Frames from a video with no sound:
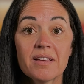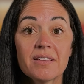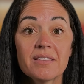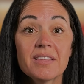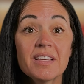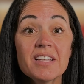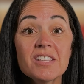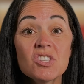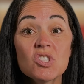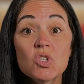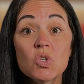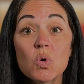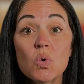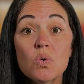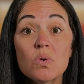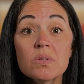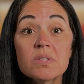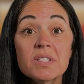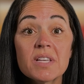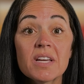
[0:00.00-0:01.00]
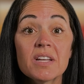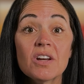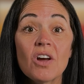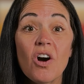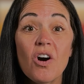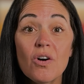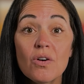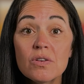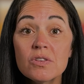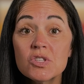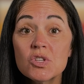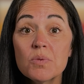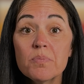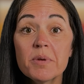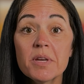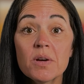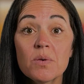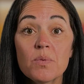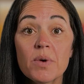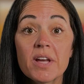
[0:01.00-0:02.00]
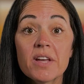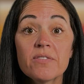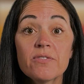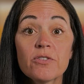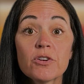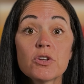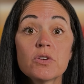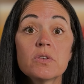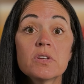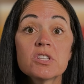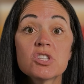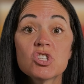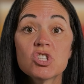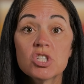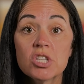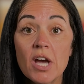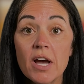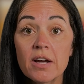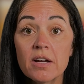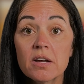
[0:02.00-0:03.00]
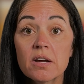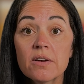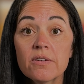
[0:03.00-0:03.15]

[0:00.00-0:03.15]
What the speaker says: These tools can also be a way for you to check